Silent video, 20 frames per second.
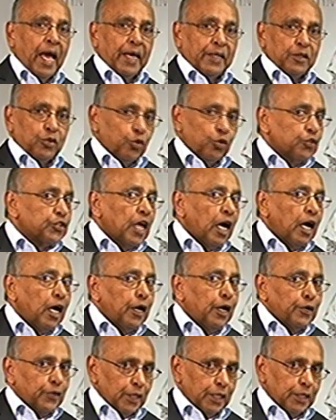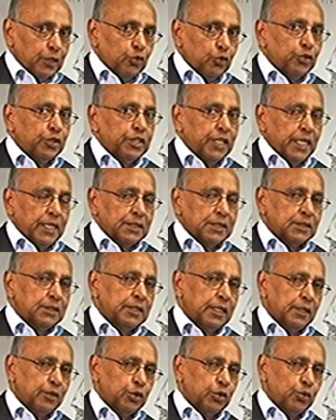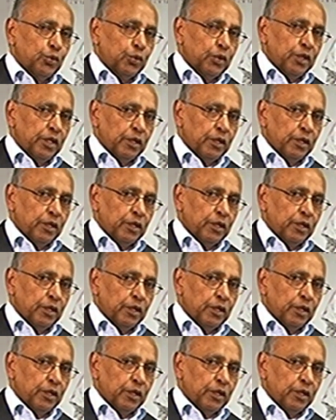and those are really good things you,